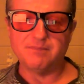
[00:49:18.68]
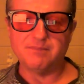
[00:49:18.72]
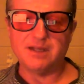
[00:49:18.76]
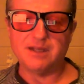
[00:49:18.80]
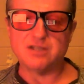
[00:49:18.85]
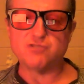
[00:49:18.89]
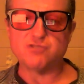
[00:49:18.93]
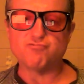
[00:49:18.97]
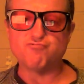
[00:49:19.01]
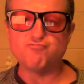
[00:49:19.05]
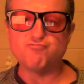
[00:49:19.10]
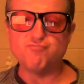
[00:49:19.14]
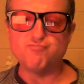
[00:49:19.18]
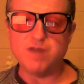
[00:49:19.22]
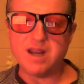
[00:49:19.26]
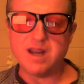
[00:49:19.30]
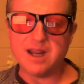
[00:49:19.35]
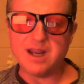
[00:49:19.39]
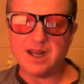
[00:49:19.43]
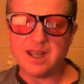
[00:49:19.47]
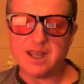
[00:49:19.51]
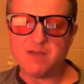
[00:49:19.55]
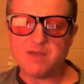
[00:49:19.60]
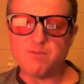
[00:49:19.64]
It's
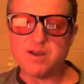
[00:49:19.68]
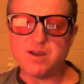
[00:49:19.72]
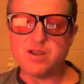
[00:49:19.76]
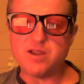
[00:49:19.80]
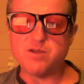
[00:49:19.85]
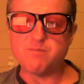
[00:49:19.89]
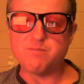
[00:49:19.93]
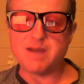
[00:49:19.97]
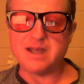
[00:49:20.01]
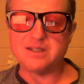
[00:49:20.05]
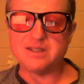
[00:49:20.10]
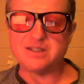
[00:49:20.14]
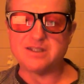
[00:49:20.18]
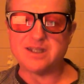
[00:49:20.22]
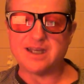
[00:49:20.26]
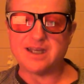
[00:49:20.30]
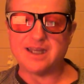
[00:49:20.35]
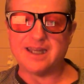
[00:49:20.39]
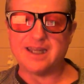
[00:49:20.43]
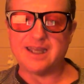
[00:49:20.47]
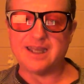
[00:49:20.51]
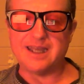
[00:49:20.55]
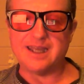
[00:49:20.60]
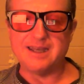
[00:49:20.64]
really when you
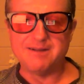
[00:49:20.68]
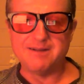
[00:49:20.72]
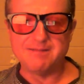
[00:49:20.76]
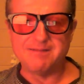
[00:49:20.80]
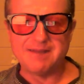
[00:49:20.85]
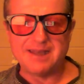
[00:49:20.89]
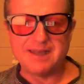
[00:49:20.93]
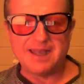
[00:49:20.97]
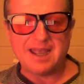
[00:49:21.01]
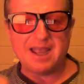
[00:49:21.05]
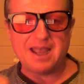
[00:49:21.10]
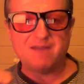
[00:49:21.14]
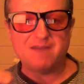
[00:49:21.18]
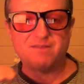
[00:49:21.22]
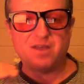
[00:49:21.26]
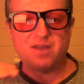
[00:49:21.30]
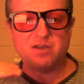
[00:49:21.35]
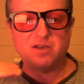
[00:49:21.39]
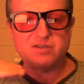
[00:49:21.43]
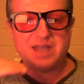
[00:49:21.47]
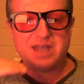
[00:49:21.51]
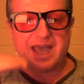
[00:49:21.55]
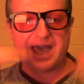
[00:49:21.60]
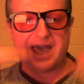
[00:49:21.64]
basically have
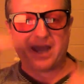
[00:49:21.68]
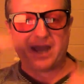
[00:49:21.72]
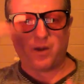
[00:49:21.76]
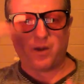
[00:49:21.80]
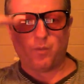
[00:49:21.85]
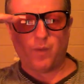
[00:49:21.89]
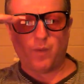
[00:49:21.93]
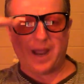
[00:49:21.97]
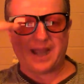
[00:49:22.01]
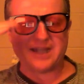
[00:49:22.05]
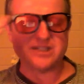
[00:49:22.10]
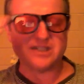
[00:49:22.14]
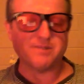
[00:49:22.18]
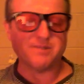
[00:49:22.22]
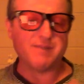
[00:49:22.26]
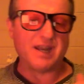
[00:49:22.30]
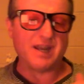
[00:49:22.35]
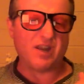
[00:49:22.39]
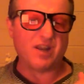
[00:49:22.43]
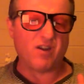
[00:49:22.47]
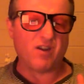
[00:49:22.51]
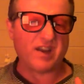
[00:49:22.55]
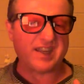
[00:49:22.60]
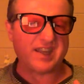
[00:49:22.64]
those out of whack. It's a
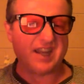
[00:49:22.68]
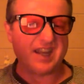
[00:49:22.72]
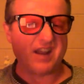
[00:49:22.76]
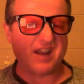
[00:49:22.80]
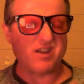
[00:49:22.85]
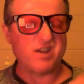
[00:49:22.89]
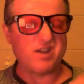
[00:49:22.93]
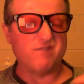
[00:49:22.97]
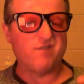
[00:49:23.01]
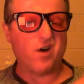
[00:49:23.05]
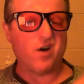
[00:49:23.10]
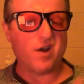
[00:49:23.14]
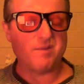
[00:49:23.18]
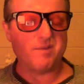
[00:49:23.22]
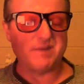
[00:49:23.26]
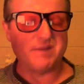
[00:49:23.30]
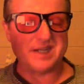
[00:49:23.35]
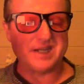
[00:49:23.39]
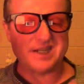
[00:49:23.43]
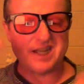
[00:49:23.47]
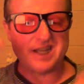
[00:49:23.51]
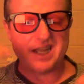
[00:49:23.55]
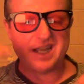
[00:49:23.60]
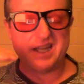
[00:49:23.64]
bit like, you know, your
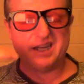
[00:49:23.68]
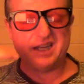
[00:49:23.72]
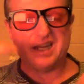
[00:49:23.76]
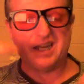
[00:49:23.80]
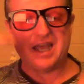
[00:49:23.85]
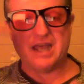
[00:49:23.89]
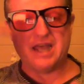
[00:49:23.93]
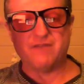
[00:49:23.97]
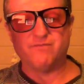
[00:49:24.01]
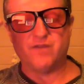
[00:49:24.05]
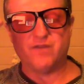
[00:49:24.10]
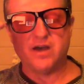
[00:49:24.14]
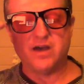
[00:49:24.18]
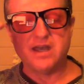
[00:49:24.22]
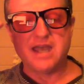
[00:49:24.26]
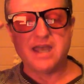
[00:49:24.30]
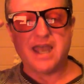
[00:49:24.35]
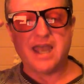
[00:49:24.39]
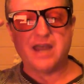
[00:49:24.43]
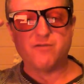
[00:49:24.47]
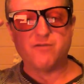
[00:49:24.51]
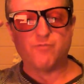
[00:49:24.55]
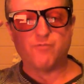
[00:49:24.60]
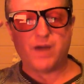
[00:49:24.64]
vitamin D and, and,
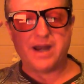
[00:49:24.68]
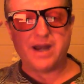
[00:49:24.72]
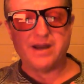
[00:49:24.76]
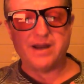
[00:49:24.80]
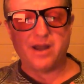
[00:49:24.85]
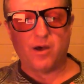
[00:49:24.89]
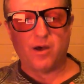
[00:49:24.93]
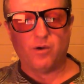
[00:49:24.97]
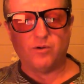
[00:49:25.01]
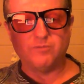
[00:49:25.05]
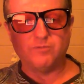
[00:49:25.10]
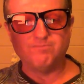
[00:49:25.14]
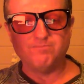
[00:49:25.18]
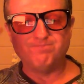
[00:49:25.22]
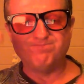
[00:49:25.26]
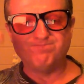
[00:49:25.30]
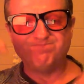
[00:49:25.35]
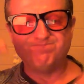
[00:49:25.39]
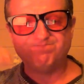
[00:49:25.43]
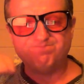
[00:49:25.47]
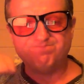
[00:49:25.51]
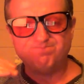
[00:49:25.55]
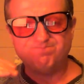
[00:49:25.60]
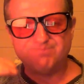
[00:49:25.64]
and retinol,
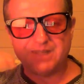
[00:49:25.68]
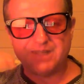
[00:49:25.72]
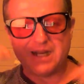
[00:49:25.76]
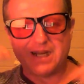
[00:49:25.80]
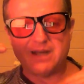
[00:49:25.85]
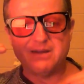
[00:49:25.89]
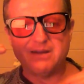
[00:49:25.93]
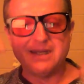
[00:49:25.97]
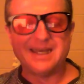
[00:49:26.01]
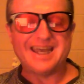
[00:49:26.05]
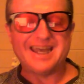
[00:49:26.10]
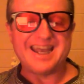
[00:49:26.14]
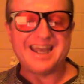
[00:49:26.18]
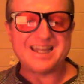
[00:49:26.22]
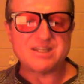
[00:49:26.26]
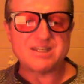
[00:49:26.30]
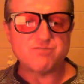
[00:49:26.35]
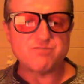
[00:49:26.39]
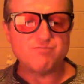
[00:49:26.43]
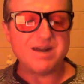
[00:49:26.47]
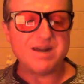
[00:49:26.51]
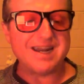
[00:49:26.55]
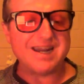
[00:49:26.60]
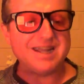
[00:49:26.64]
you know.
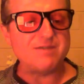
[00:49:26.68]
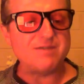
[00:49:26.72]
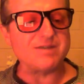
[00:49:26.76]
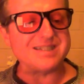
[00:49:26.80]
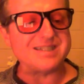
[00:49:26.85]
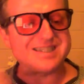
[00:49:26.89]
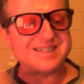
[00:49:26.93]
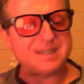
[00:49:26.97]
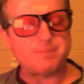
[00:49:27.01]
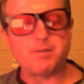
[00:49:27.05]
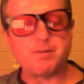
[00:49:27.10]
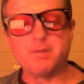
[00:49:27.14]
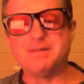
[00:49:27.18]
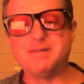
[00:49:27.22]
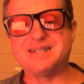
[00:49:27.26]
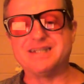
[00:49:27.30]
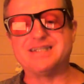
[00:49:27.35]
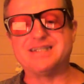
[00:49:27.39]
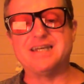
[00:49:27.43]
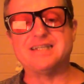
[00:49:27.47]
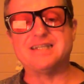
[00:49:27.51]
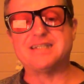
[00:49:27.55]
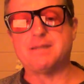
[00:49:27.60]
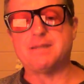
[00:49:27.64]
It's really
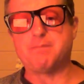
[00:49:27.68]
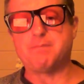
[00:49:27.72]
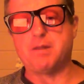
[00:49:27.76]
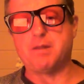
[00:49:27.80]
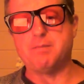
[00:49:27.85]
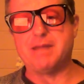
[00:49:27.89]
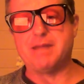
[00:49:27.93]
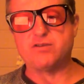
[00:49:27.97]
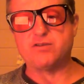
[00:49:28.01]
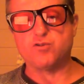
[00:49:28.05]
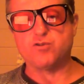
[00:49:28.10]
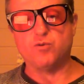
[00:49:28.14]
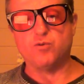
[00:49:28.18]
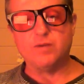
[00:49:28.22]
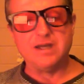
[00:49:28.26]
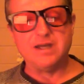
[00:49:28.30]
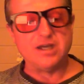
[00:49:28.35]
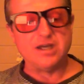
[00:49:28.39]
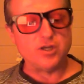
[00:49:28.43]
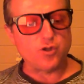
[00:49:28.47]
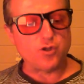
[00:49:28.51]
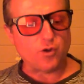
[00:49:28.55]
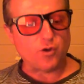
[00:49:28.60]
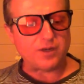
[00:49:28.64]
supplement, supplemental,
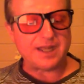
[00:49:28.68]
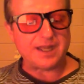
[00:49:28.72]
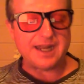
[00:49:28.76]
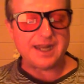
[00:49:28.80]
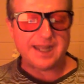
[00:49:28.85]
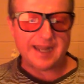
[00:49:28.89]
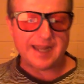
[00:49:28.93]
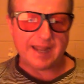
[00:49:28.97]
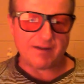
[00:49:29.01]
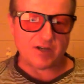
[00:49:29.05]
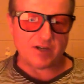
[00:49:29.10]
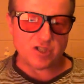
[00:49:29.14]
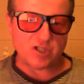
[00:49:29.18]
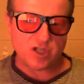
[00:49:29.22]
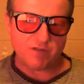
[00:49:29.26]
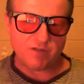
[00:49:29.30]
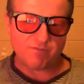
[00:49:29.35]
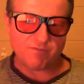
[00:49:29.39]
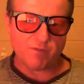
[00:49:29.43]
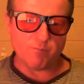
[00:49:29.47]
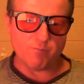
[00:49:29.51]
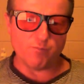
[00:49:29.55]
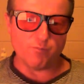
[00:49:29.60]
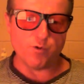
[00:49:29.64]
not getting it actually
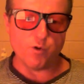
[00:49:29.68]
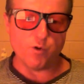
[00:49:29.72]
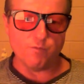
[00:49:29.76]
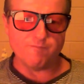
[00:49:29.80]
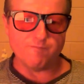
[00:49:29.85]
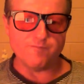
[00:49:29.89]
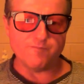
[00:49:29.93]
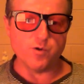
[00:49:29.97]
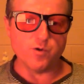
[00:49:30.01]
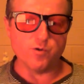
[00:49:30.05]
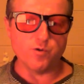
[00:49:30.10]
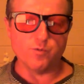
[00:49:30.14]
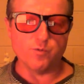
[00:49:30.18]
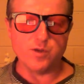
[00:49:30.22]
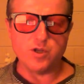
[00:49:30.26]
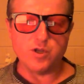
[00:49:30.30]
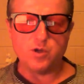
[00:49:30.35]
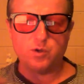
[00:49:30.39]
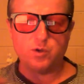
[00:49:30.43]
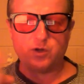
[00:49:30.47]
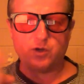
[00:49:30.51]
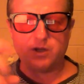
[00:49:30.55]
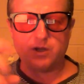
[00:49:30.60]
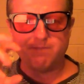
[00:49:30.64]
from real food. When
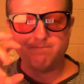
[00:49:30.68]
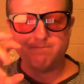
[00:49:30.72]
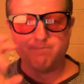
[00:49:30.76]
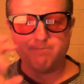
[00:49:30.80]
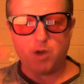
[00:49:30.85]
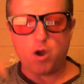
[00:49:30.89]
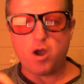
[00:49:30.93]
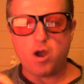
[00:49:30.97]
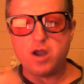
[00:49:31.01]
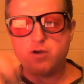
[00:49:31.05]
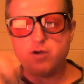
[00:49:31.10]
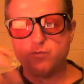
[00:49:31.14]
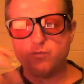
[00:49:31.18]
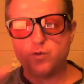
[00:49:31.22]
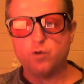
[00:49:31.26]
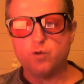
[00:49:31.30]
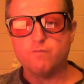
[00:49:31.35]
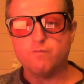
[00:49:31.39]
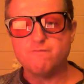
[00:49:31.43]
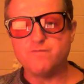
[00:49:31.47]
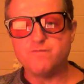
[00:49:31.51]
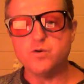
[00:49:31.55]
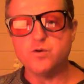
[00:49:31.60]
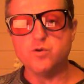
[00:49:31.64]
you combine
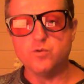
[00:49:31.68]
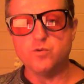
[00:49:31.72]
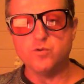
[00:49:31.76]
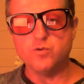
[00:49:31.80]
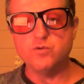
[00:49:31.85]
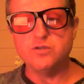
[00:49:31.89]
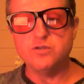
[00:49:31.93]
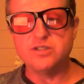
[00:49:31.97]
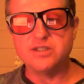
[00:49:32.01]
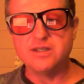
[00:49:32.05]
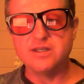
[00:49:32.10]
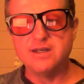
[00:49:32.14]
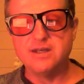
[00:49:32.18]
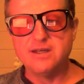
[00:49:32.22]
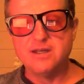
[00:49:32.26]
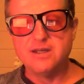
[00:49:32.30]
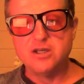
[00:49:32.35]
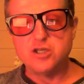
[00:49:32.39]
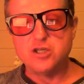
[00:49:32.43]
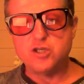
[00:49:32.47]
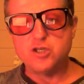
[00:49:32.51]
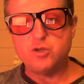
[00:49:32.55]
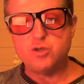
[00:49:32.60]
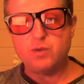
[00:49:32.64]
real foods,
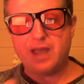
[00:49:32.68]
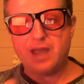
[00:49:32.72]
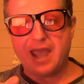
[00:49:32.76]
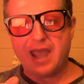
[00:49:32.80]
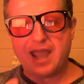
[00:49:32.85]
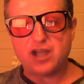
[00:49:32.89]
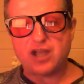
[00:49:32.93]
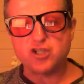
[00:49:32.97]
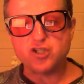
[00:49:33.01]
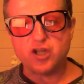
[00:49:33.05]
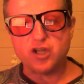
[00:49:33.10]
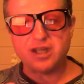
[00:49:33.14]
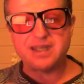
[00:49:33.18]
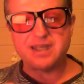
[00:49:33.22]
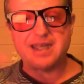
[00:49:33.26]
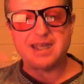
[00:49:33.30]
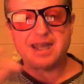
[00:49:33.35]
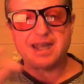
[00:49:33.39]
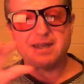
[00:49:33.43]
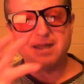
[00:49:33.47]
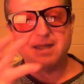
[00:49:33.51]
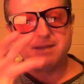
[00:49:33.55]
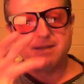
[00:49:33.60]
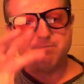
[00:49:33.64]
you actually
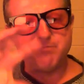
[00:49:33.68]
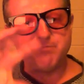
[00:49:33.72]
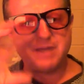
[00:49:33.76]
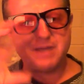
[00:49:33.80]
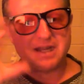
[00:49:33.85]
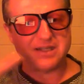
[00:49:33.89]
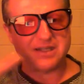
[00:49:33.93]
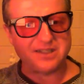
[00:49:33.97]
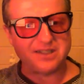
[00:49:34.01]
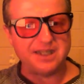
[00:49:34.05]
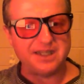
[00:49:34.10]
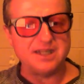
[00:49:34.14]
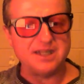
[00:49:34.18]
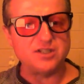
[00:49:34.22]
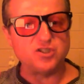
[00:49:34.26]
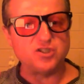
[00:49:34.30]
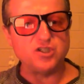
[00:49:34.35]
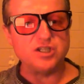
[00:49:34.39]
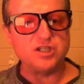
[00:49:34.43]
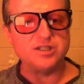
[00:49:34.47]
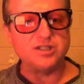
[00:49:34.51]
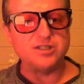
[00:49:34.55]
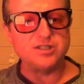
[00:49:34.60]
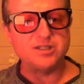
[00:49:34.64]
get better
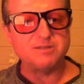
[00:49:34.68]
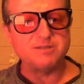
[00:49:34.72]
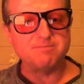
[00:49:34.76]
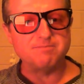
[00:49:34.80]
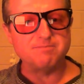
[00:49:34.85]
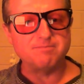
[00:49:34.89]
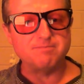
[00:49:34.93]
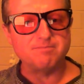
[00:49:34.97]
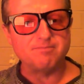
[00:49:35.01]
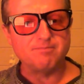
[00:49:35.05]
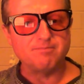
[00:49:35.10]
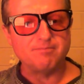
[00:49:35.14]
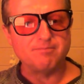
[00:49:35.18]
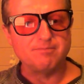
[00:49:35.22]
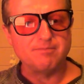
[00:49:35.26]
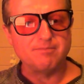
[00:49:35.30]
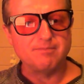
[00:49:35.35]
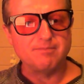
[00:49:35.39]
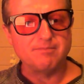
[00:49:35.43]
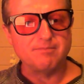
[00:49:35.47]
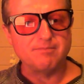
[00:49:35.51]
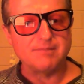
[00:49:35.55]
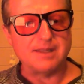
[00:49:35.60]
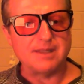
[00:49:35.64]
synergies,
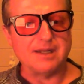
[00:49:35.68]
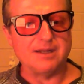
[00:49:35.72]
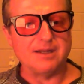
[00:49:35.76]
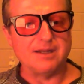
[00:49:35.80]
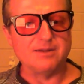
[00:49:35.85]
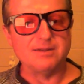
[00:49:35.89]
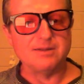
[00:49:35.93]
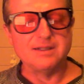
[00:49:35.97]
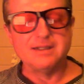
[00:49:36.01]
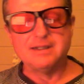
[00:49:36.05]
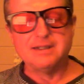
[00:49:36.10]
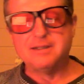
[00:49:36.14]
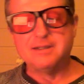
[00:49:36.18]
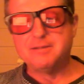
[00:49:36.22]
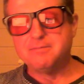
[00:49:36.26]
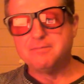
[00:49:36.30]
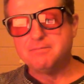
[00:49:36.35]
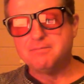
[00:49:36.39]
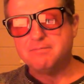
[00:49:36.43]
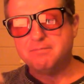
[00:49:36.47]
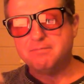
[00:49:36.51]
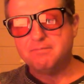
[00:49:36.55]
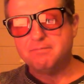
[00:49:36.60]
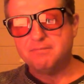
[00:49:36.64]
you know.
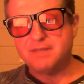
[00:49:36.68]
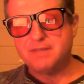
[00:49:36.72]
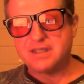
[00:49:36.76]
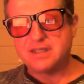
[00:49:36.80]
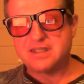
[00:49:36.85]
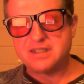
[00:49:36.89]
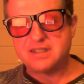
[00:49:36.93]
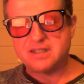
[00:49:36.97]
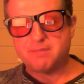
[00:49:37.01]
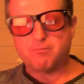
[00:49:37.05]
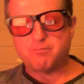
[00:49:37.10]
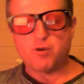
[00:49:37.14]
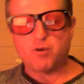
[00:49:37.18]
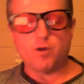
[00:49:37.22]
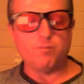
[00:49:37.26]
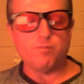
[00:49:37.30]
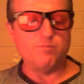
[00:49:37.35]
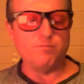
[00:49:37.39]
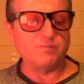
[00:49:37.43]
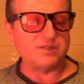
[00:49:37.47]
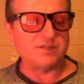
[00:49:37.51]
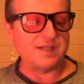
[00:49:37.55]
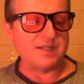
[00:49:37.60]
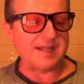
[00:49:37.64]
This is the
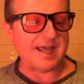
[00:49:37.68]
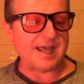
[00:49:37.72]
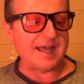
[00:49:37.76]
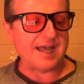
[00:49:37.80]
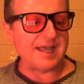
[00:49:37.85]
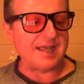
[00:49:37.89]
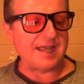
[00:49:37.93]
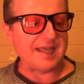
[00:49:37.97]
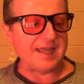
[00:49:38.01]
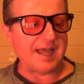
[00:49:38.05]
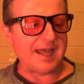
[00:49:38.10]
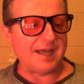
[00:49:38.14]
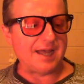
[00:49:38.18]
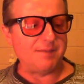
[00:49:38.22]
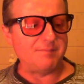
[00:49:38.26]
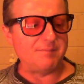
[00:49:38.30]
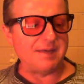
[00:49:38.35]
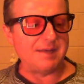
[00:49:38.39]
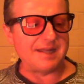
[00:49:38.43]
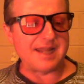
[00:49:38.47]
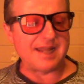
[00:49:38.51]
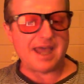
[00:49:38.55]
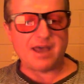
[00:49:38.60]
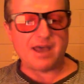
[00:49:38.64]
problem today.
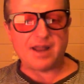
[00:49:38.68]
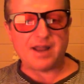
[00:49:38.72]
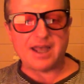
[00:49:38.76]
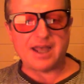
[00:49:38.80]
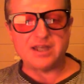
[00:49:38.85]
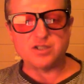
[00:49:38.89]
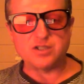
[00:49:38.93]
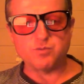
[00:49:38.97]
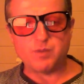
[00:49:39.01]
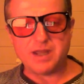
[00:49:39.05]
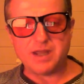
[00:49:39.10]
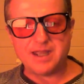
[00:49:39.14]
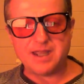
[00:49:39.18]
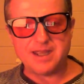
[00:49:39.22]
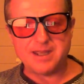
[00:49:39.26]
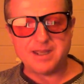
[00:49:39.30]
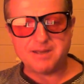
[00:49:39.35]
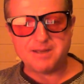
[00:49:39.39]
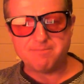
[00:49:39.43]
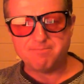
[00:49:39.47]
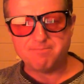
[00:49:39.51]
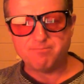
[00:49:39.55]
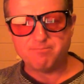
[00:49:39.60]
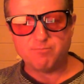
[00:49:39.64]
Um, nowadays,
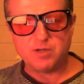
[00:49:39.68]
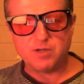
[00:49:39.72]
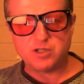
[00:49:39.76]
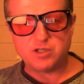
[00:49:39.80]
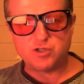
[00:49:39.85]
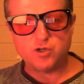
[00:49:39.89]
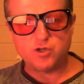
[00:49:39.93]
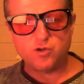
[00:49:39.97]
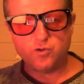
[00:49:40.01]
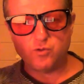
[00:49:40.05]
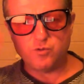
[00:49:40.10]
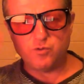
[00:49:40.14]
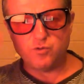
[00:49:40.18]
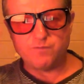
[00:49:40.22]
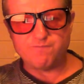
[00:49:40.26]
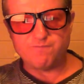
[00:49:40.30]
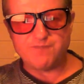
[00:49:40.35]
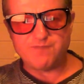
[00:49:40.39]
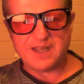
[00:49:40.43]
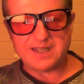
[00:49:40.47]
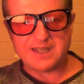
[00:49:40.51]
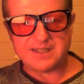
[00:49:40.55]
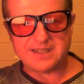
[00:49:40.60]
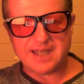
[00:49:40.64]
we were too
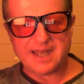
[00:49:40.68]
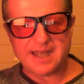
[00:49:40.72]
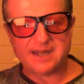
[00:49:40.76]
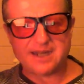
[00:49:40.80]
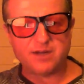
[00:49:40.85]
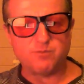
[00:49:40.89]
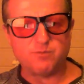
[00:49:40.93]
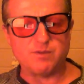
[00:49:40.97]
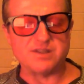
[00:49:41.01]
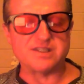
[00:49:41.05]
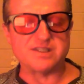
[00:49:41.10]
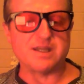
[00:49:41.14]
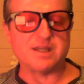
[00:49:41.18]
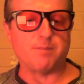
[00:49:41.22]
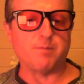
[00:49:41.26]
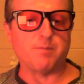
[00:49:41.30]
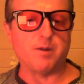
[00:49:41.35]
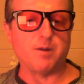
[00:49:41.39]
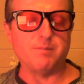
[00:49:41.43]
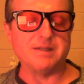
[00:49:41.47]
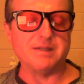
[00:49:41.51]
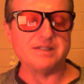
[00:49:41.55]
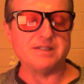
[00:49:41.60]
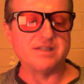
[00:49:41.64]
fixated with
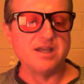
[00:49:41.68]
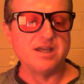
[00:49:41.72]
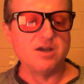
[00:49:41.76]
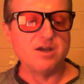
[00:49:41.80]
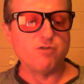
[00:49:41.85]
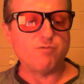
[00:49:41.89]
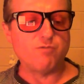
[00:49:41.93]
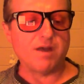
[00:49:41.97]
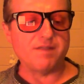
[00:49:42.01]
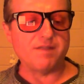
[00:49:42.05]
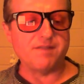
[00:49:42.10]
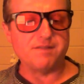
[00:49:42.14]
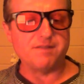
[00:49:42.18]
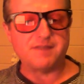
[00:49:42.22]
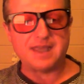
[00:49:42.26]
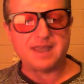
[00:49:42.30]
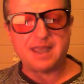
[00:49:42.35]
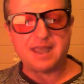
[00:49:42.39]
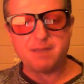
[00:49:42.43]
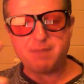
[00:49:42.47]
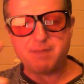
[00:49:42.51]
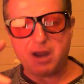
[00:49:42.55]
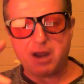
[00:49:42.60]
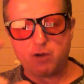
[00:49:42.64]
supplements rather than
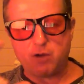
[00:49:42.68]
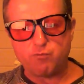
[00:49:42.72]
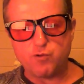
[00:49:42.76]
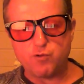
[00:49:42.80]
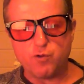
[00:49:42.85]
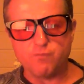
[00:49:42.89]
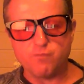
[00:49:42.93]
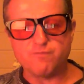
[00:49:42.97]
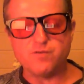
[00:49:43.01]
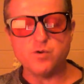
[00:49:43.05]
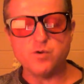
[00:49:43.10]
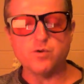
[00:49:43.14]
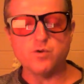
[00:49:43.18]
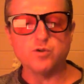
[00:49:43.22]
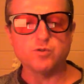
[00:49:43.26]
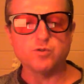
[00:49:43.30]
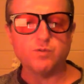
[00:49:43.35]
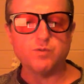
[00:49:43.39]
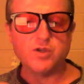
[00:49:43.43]
thinking about real foods.